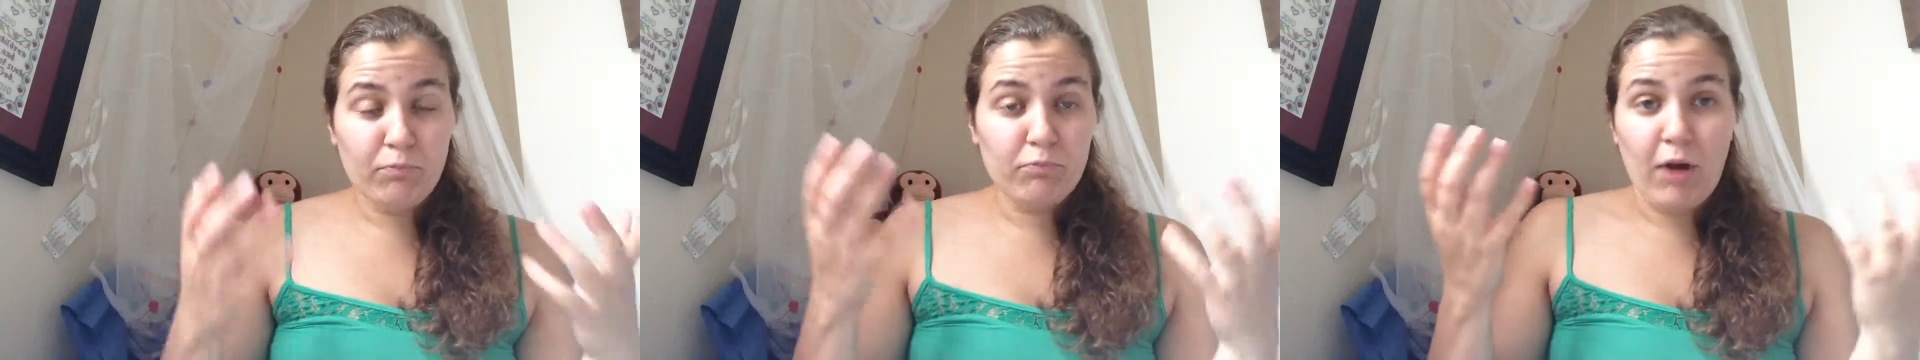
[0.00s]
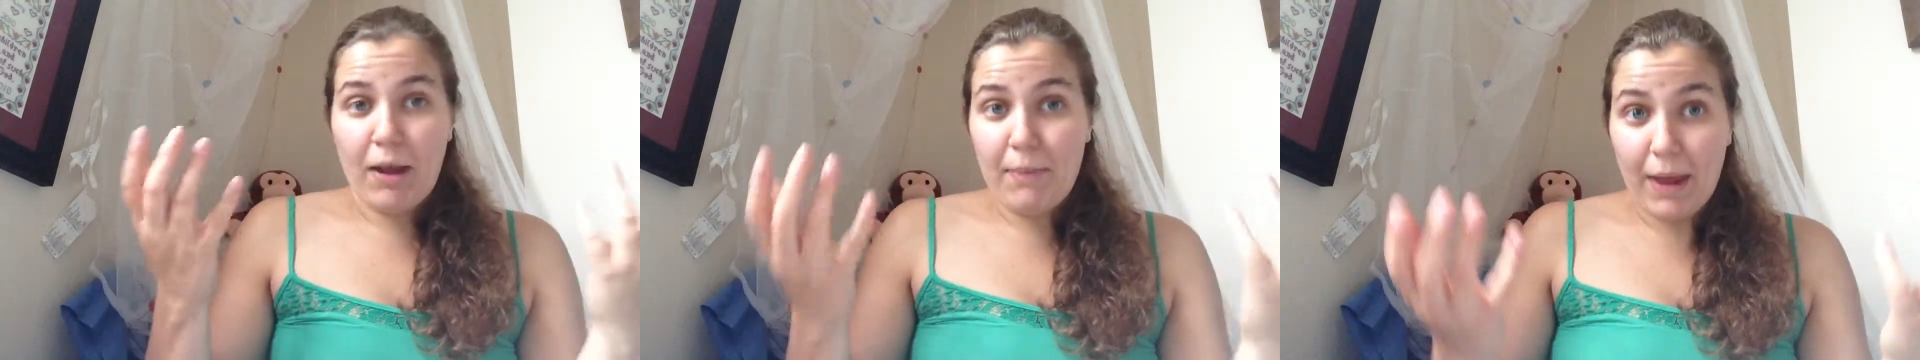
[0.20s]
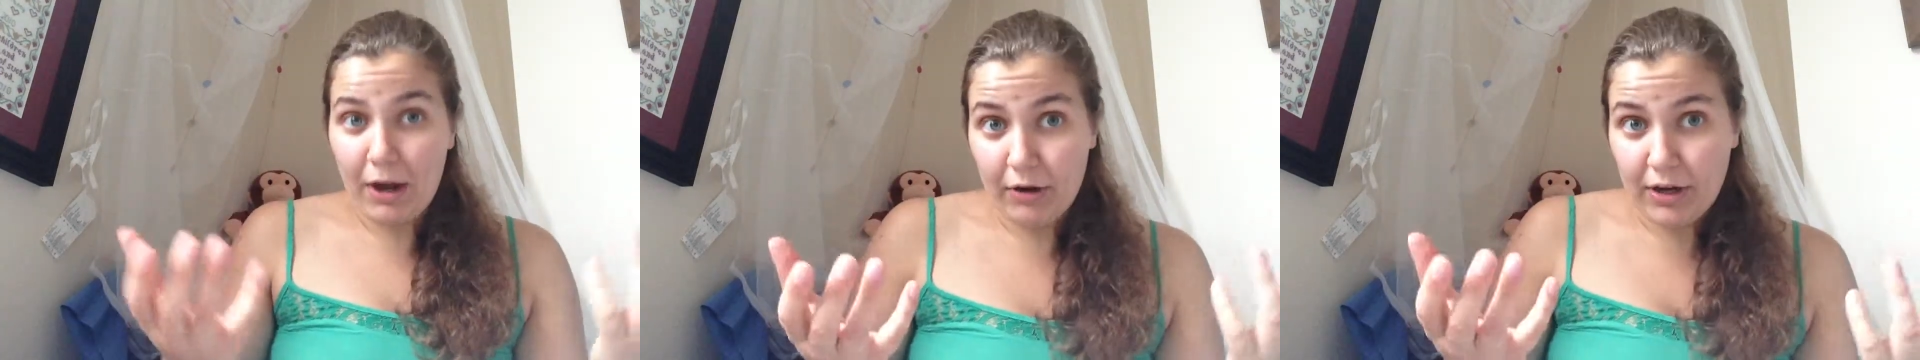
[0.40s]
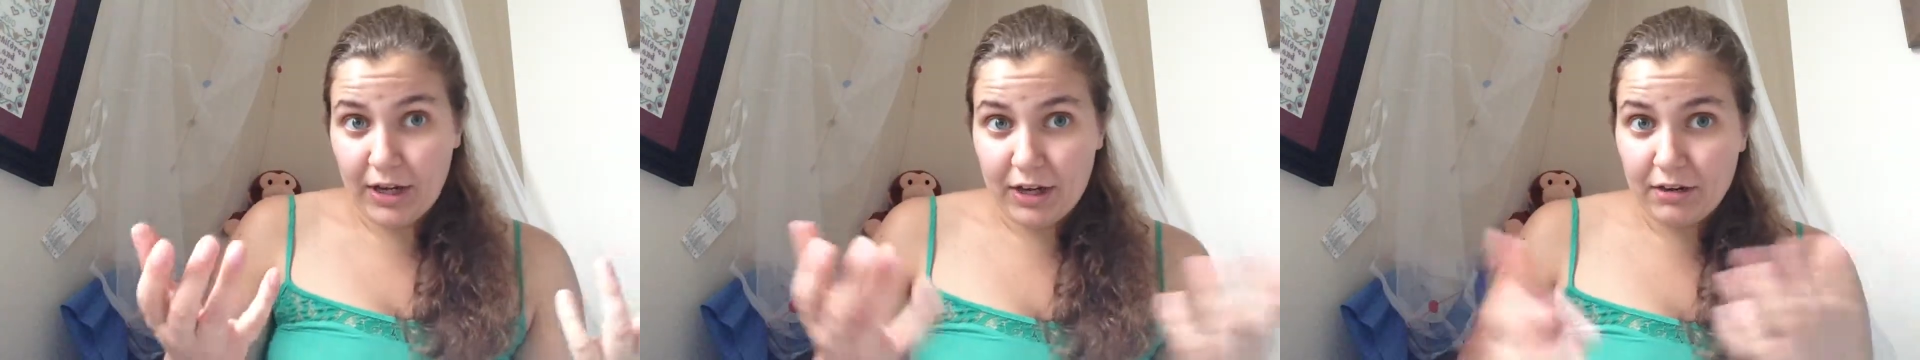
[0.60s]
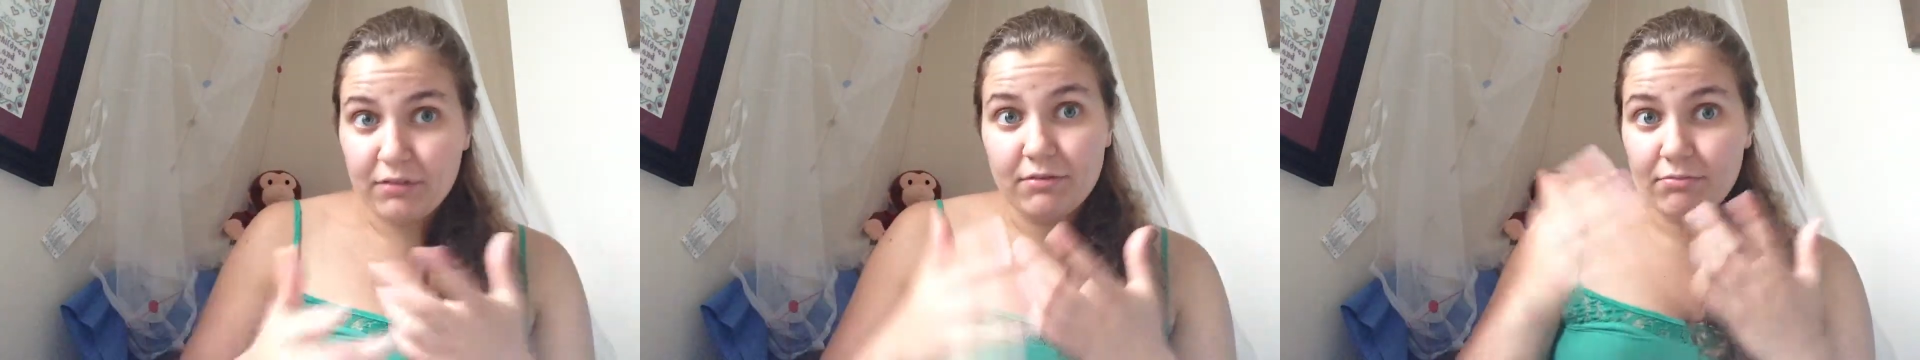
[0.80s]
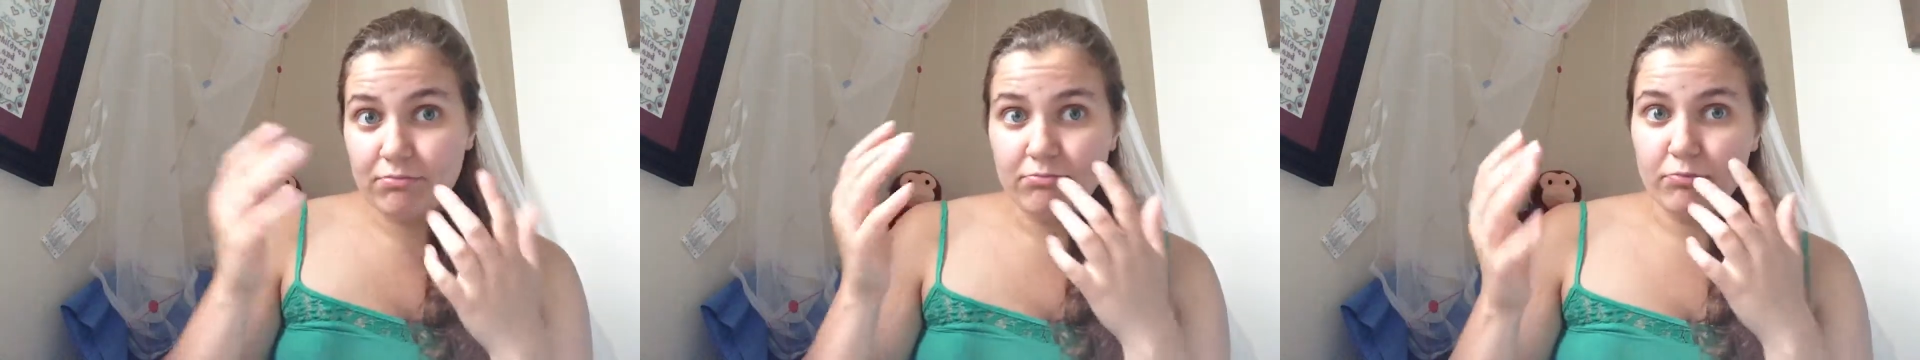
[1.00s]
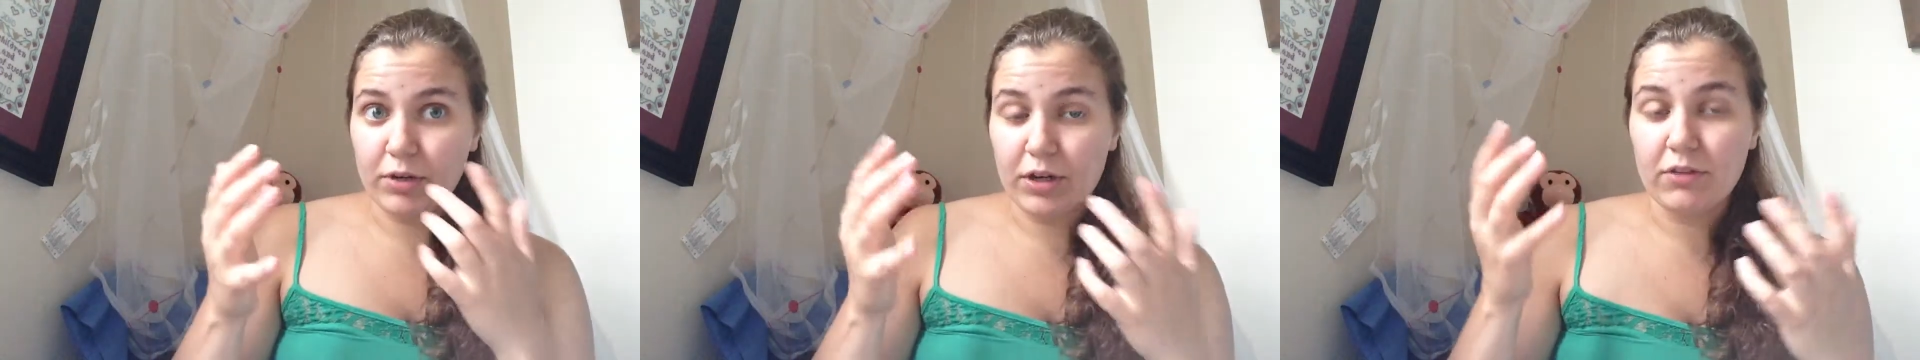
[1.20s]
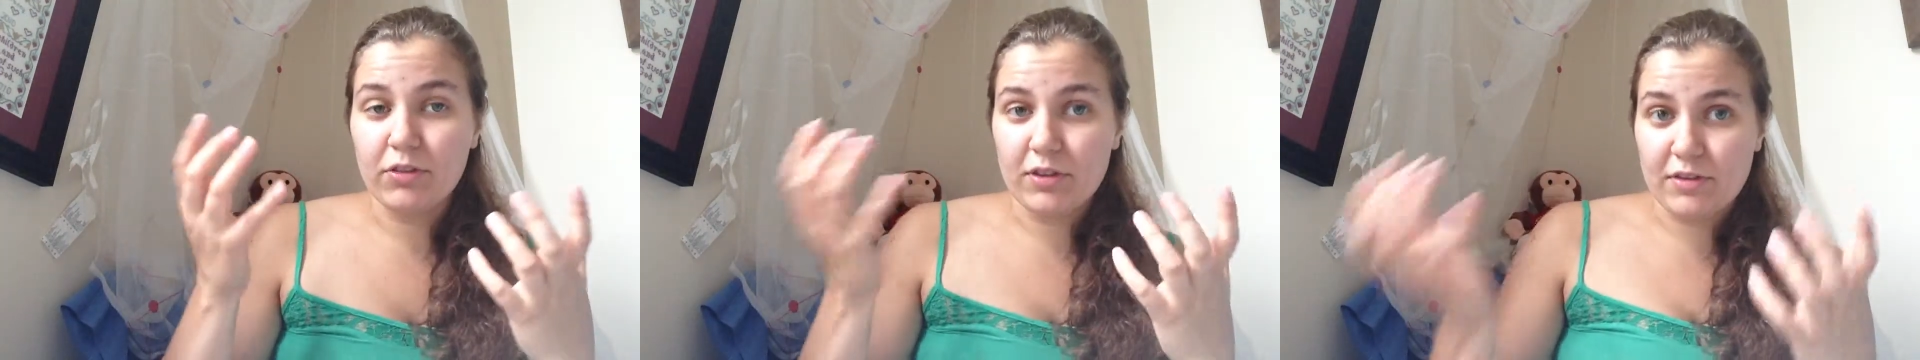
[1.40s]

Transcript: riparian one of